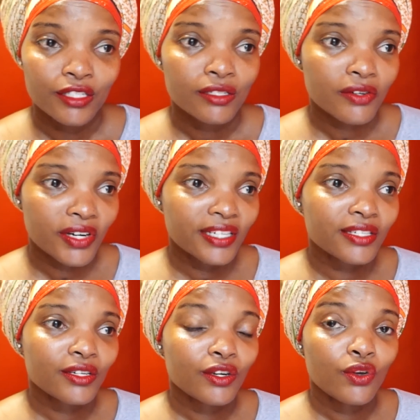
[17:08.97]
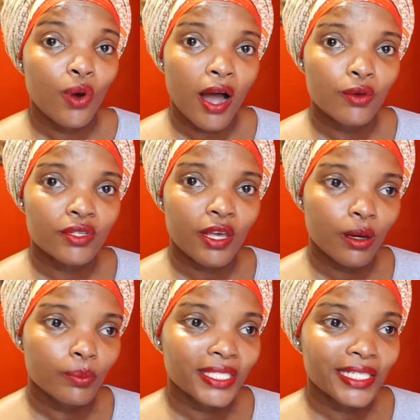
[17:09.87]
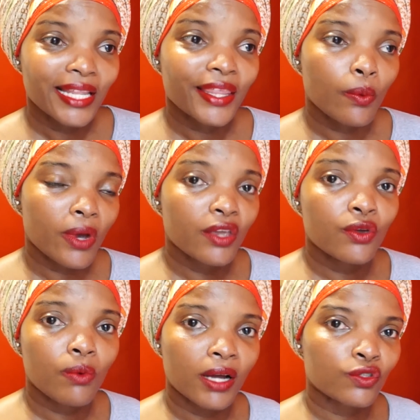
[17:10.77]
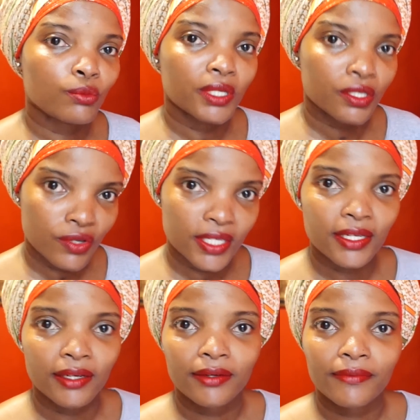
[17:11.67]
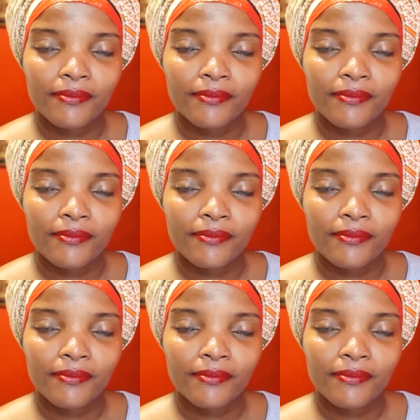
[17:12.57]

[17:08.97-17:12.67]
Treat your house helps the way you want to be treated.